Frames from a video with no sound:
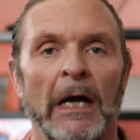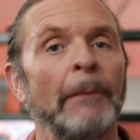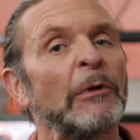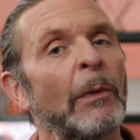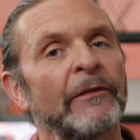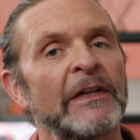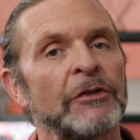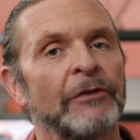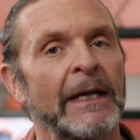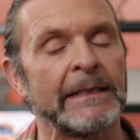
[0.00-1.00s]
I'm not one of these
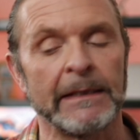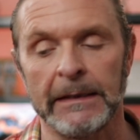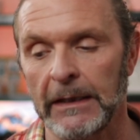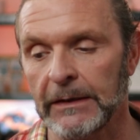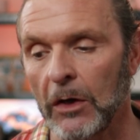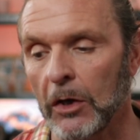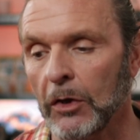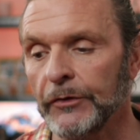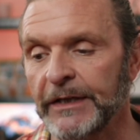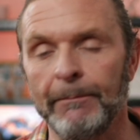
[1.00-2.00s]
creators that's got a
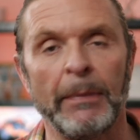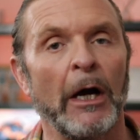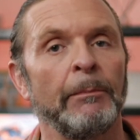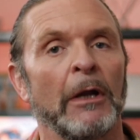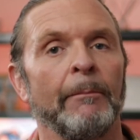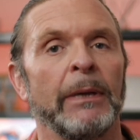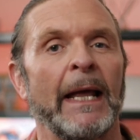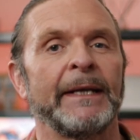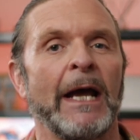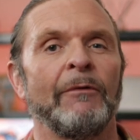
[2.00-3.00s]
content pipeline
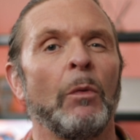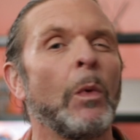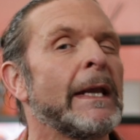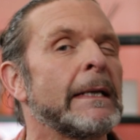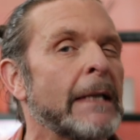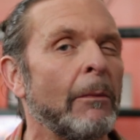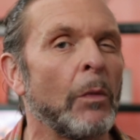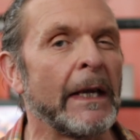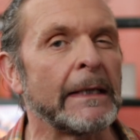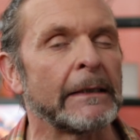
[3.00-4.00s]
planned out for weeks and
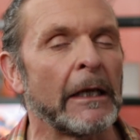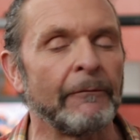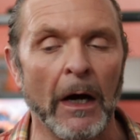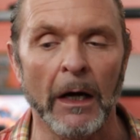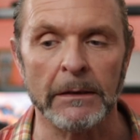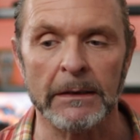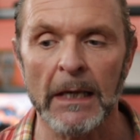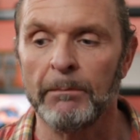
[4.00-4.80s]
weeks in advance.